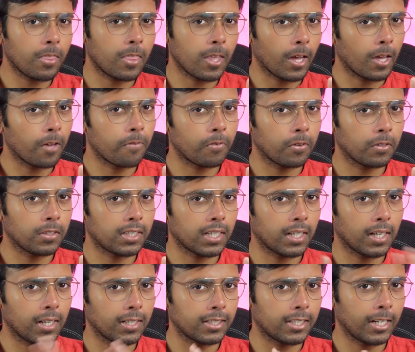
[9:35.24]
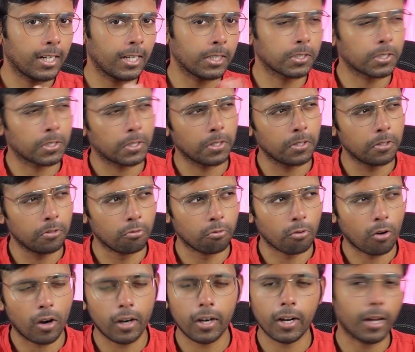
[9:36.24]
the iPhone 10 and 10s could
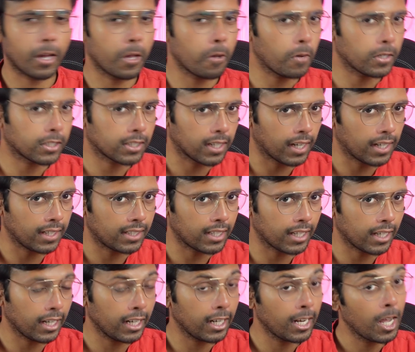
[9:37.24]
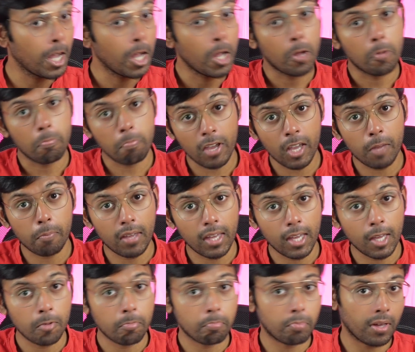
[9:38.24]
run iOS 19?
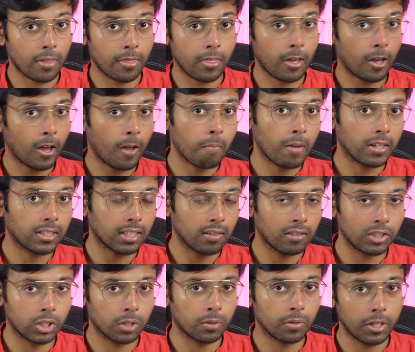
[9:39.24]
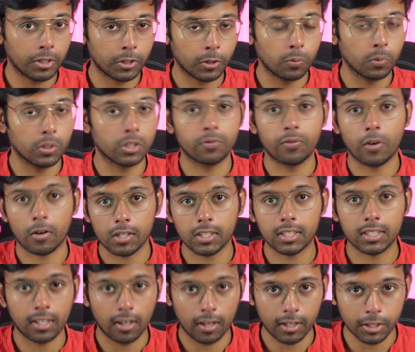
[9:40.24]
Maybe, but the iPad 7 generation was very
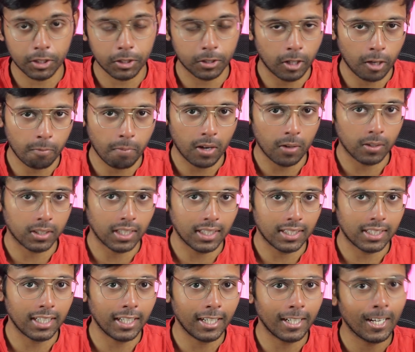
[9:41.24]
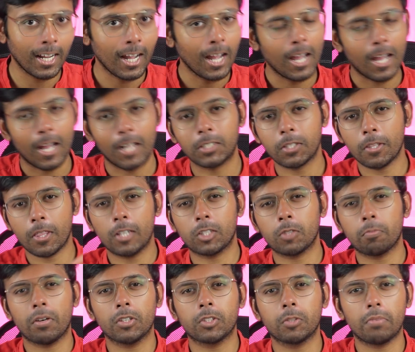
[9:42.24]
sluggish on iPadOS 18, and so there's a
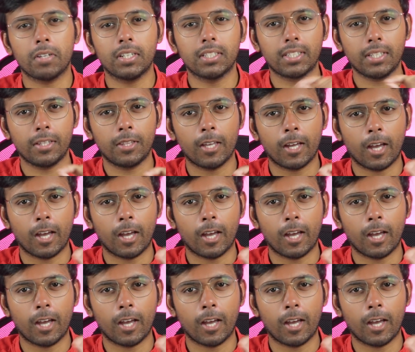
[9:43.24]
possibility the